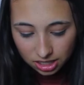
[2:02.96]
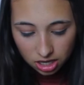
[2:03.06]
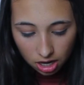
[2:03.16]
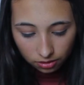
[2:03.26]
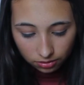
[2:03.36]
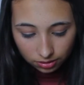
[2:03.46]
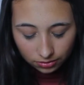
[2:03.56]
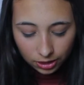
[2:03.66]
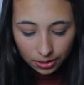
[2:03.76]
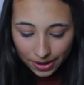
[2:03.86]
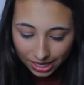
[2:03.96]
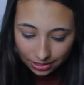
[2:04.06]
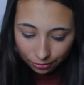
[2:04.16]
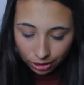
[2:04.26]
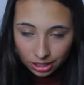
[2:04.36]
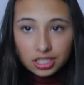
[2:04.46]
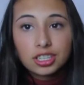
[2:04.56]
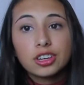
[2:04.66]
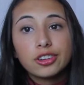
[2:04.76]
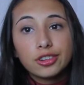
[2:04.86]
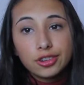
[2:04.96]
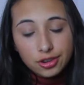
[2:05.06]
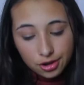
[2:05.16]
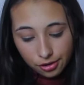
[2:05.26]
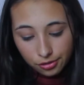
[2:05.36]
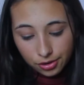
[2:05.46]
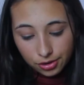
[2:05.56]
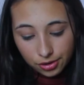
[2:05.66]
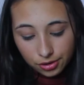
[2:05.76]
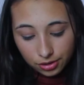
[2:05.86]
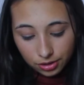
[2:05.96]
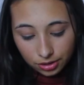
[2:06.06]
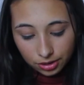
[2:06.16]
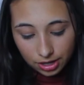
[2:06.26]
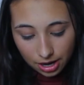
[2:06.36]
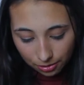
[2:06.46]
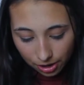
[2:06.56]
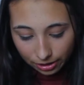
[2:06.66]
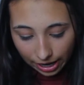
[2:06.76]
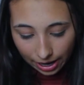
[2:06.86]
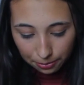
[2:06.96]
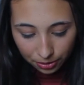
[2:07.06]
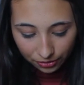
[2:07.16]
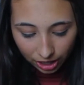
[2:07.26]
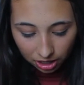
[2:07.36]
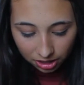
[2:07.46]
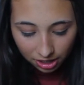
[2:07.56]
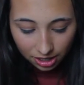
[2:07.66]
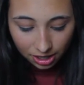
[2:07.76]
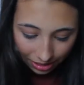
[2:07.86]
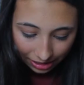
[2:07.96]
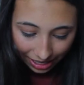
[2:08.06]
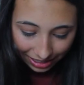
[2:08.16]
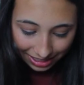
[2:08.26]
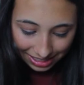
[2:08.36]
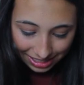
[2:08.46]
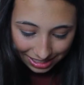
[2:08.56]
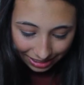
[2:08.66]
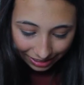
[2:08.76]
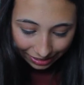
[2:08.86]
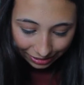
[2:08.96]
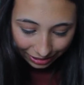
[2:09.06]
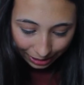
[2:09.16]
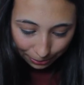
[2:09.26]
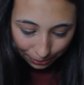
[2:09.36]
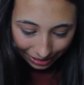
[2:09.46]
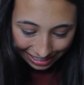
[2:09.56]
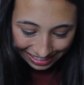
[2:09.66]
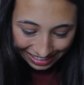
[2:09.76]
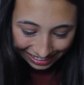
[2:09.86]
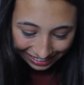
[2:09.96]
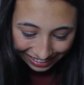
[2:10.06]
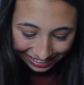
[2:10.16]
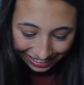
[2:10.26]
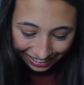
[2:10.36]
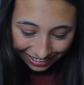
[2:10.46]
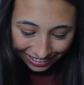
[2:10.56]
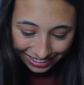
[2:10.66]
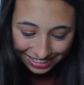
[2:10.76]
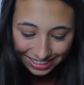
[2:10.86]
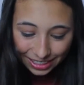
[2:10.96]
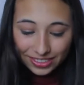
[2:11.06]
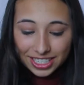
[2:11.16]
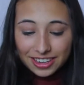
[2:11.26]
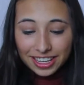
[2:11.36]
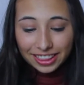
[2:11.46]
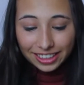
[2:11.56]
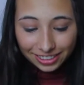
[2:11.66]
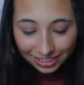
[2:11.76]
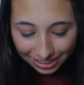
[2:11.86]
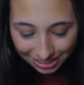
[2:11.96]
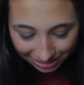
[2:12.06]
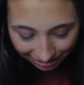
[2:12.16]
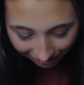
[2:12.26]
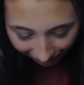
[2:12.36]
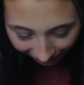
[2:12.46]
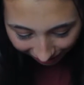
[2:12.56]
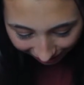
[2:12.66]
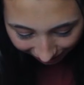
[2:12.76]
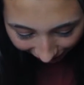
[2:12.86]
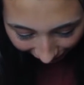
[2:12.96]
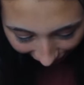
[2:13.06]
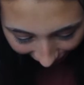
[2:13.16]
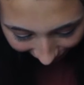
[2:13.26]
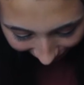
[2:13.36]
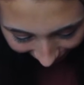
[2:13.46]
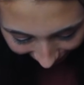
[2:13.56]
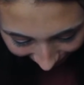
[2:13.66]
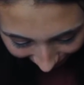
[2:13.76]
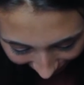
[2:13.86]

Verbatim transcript: No. Will it make a difference? No. No. Okay, I'm moving on. Okay, this is literally branding. All these lips, you can literally see like Kylie